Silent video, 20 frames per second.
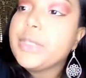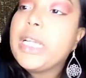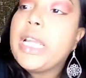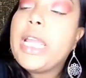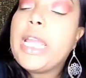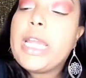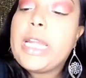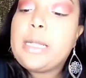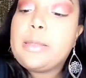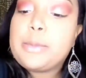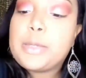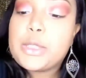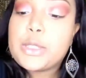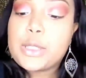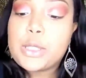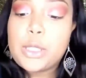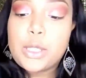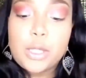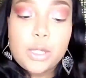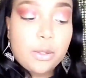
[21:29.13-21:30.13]
And I'm just
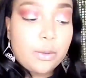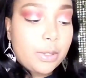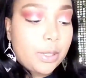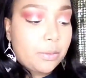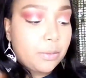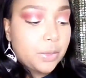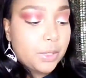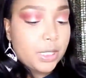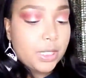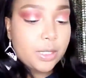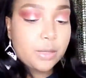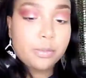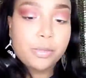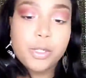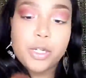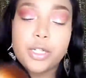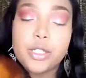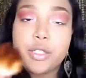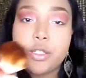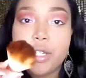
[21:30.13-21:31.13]
going to go in with this
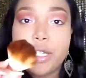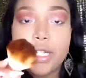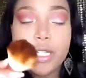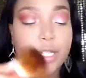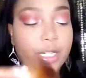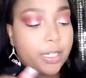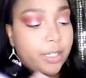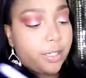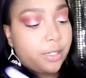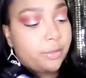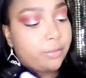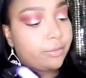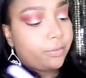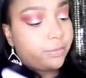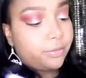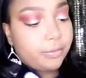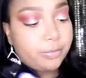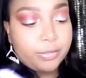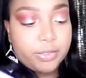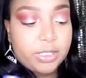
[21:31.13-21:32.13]
brush right here.
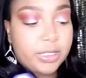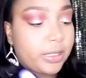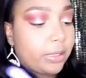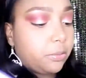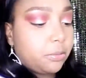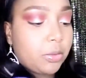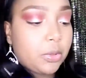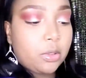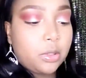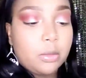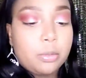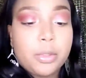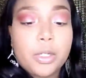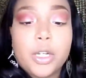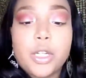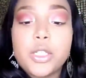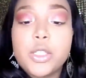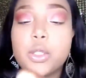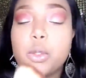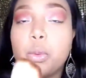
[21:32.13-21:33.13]
Simple little
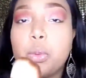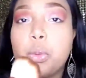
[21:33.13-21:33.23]
brush.